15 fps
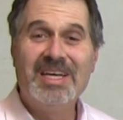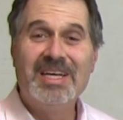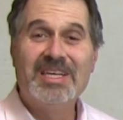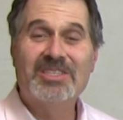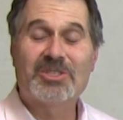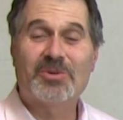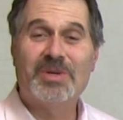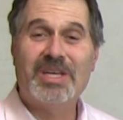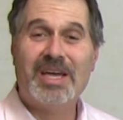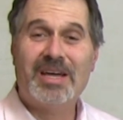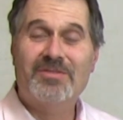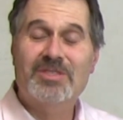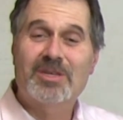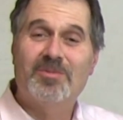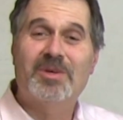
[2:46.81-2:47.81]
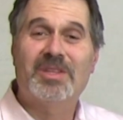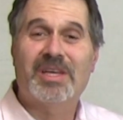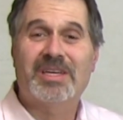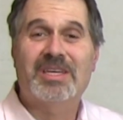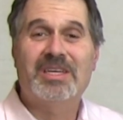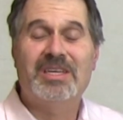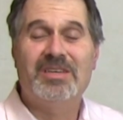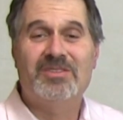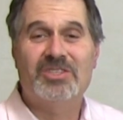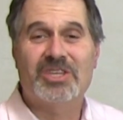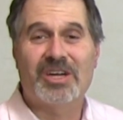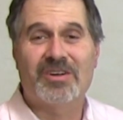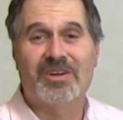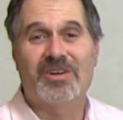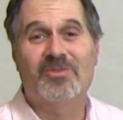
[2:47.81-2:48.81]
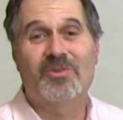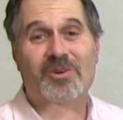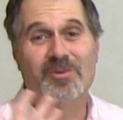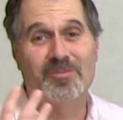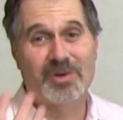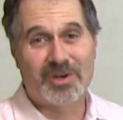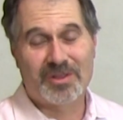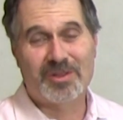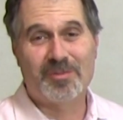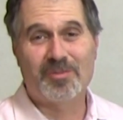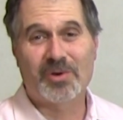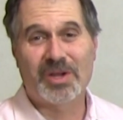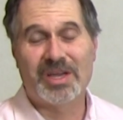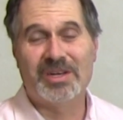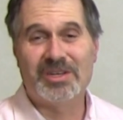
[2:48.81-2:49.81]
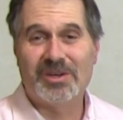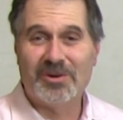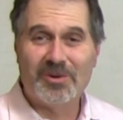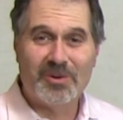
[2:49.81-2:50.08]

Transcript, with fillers: So when you have someone like a Keith Jarrett or a Marlon Brando,